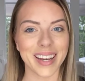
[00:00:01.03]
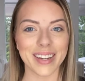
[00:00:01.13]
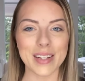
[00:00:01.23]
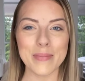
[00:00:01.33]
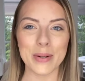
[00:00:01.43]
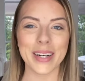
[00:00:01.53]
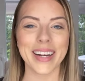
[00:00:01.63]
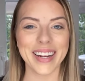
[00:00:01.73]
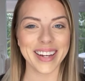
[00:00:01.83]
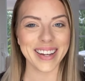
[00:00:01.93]
Good
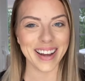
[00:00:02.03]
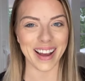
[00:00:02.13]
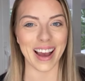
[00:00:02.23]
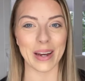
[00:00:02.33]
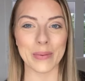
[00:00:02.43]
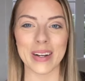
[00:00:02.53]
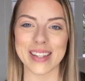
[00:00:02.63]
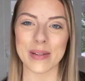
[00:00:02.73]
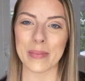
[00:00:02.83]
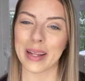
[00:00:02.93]
morning. I
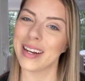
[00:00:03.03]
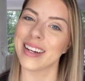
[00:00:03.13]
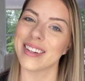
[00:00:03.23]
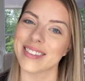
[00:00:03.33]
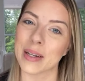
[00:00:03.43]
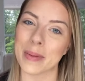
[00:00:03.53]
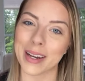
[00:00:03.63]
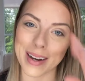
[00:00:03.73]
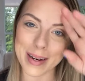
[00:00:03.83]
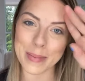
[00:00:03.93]
wasn't planning on coming
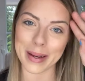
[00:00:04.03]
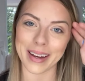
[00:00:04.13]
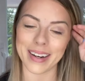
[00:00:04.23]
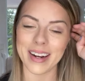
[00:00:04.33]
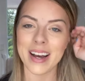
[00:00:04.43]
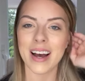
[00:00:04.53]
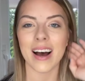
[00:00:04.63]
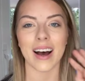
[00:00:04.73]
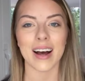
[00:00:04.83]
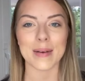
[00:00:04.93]
on, but
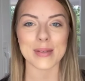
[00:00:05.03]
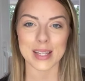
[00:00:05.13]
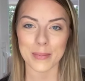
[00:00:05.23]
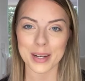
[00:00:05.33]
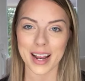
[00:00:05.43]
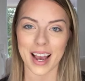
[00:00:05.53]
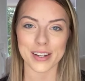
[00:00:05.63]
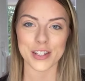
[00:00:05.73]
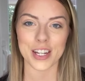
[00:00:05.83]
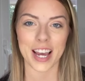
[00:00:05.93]
someone
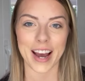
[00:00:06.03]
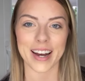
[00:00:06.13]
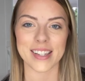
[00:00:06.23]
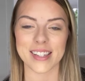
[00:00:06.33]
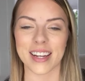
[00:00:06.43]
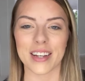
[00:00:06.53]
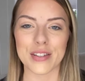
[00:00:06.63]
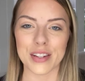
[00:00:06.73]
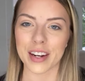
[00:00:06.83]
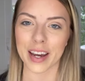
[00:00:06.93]
actually asked
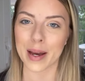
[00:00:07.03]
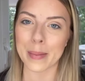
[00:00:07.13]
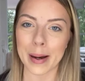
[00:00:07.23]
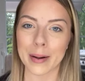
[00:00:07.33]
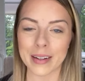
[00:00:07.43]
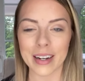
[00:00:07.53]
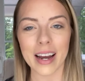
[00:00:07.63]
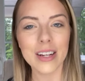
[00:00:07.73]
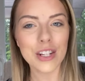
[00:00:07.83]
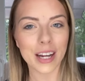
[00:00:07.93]
yesterday about an
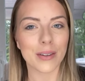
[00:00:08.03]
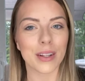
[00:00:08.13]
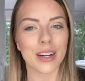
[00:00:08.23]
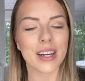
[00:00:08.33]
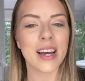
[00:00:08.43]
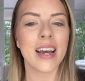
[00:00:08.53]
eyeshadow look.